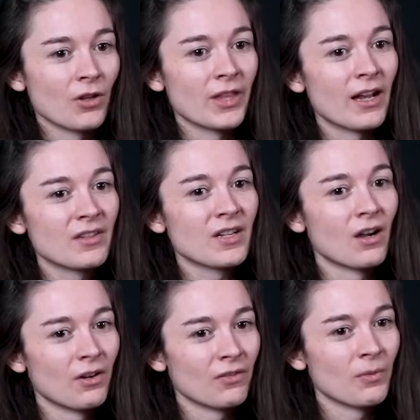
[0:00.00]
that's
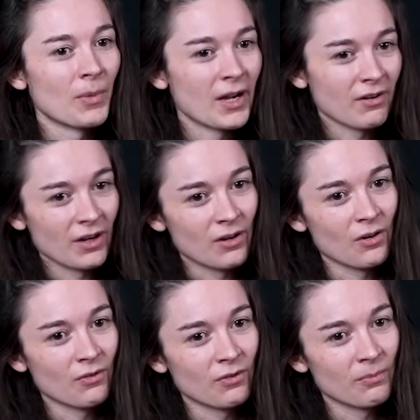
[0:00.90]
kind of the background
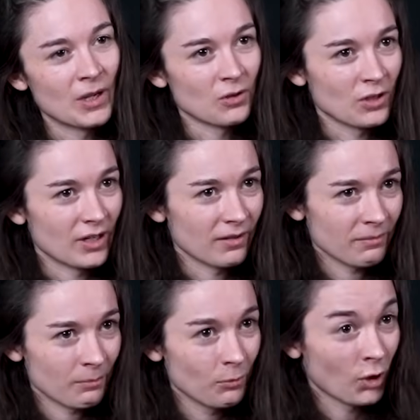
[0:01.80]
of Maududi
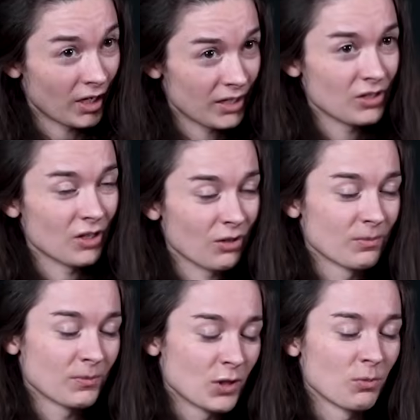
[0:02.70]
prior to
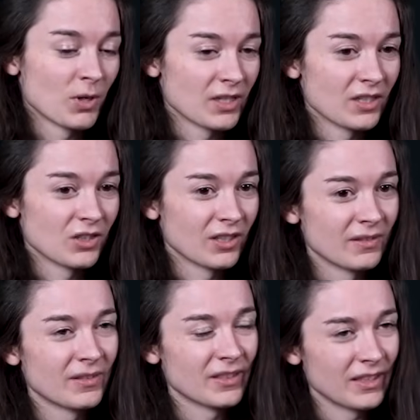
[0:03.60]
partition.
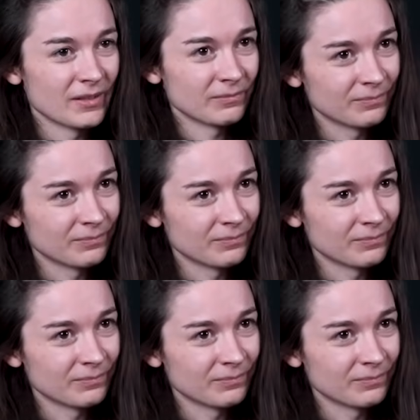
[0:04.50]
Yeah.